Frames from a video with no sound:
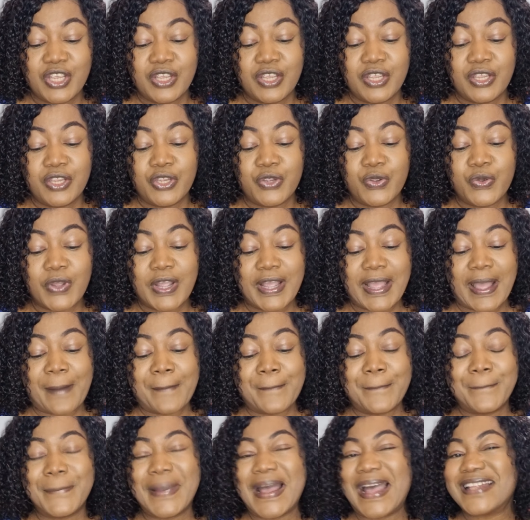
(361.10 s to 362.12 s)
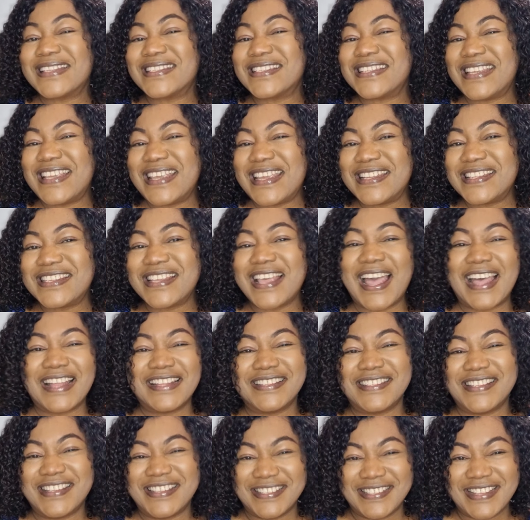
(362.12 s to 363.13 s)
You can part it as
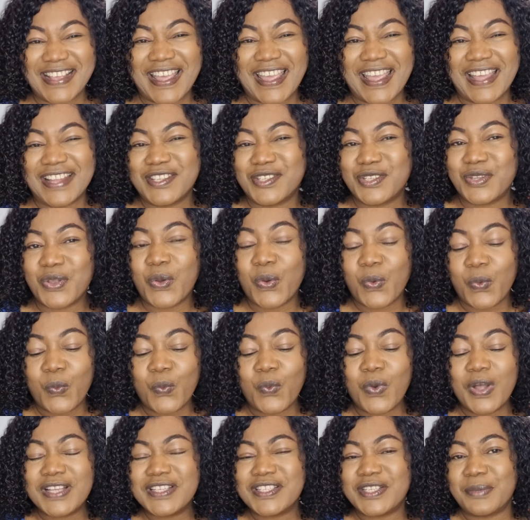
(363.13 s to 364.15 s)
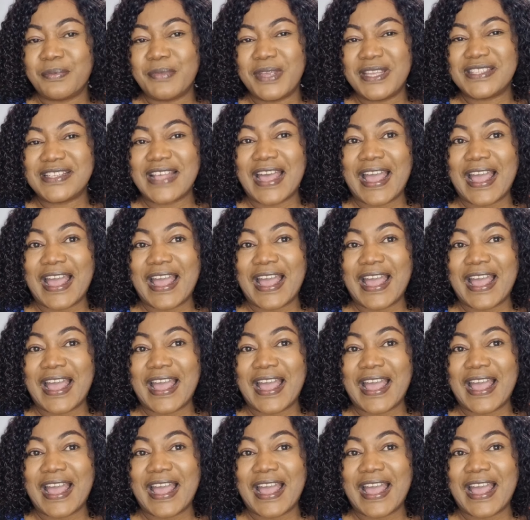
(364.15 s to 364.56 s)
desired." So what she means is I